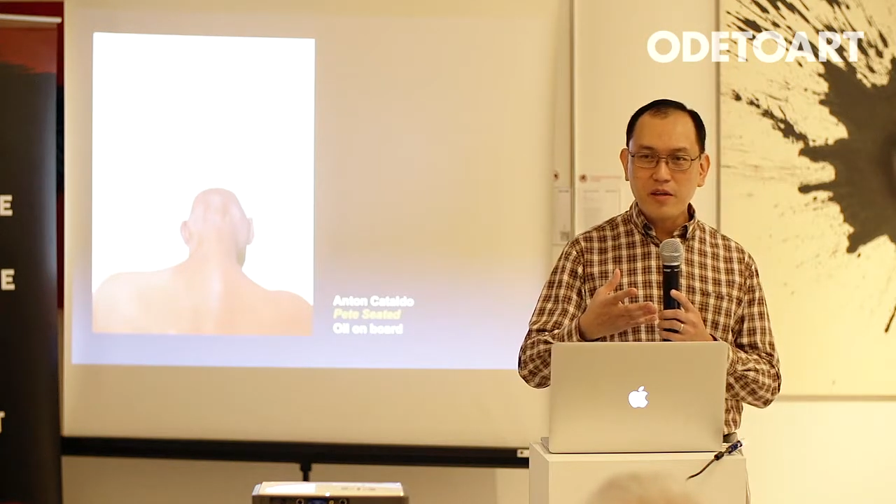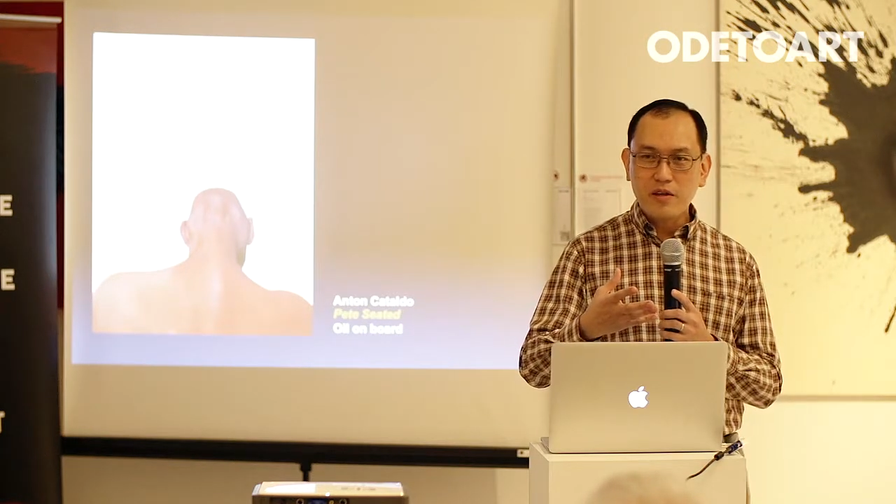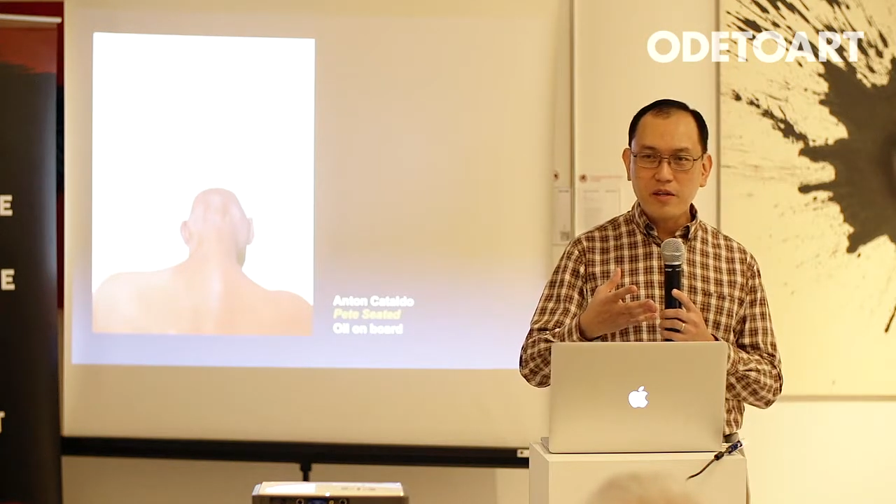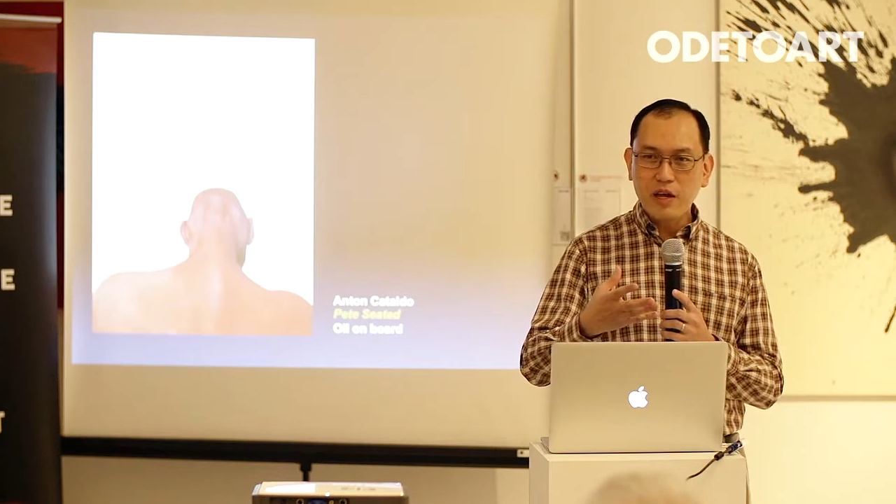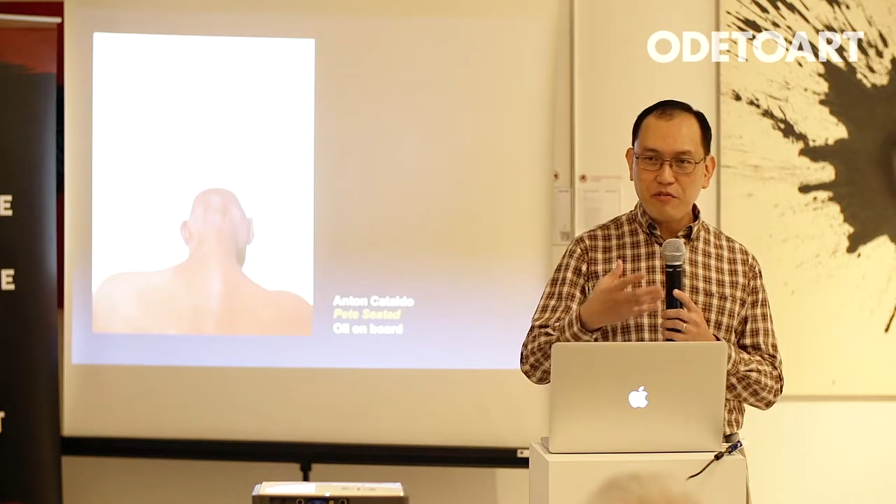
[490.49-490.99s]

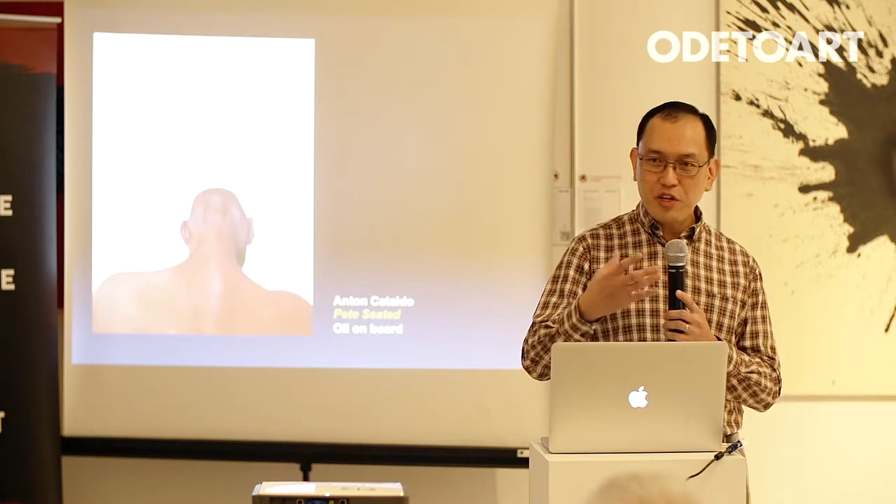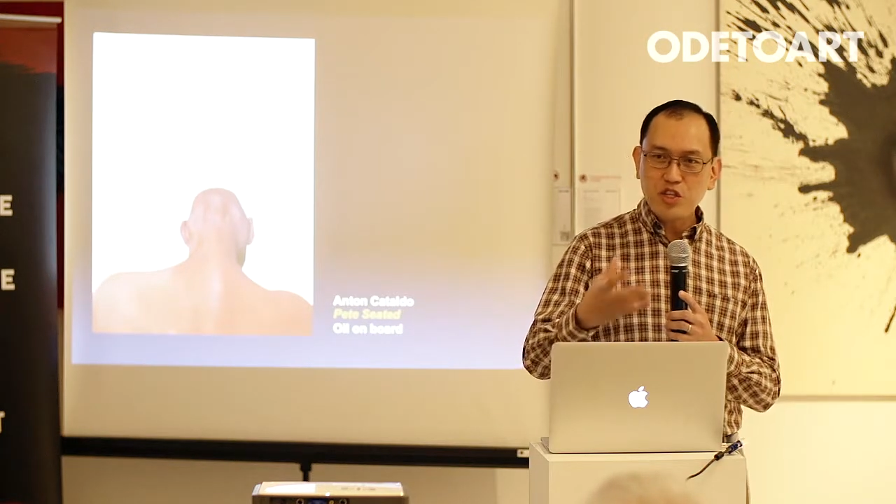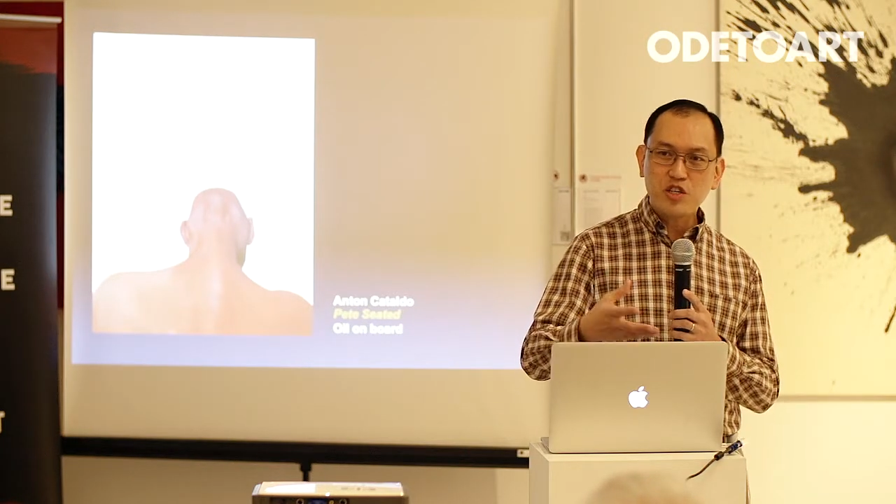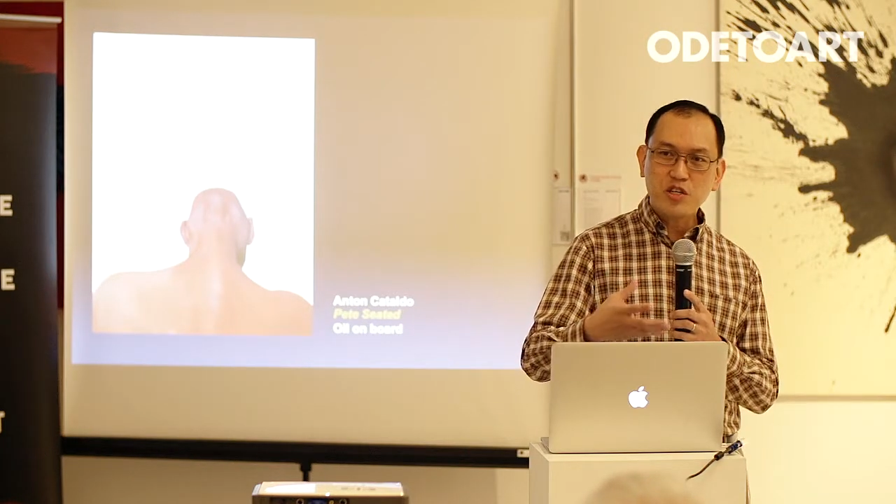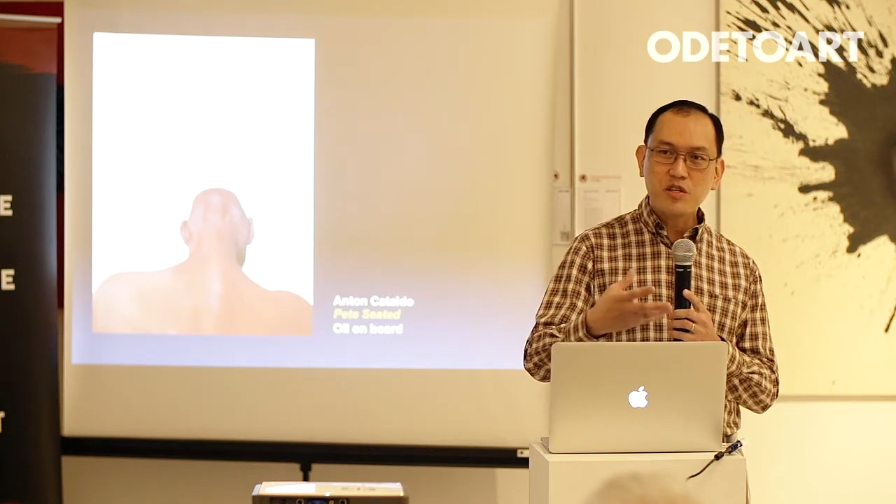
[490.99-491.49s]
the
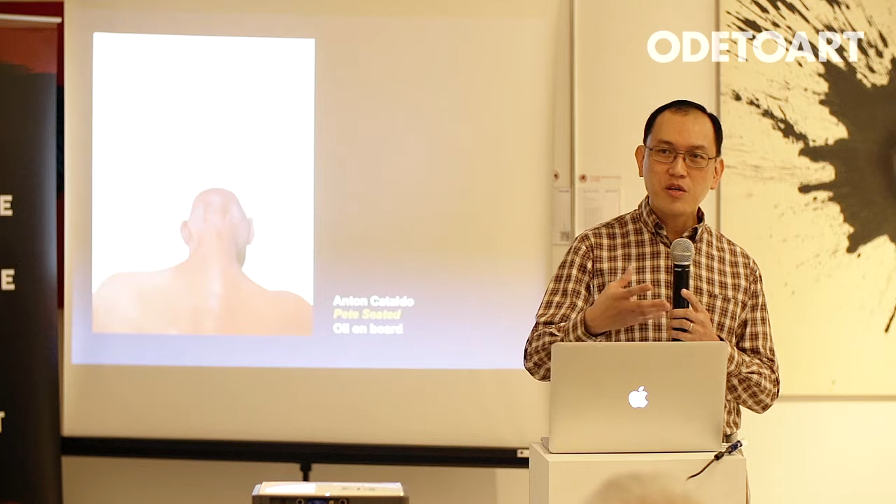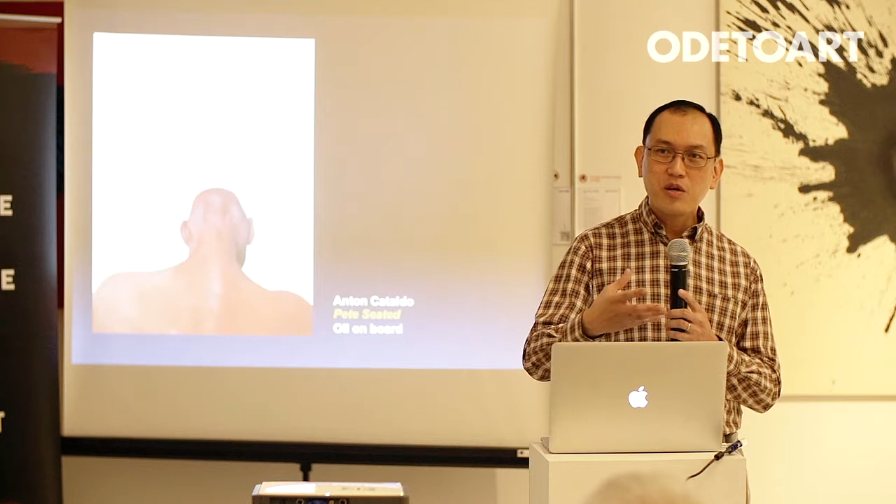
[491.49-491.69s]
definition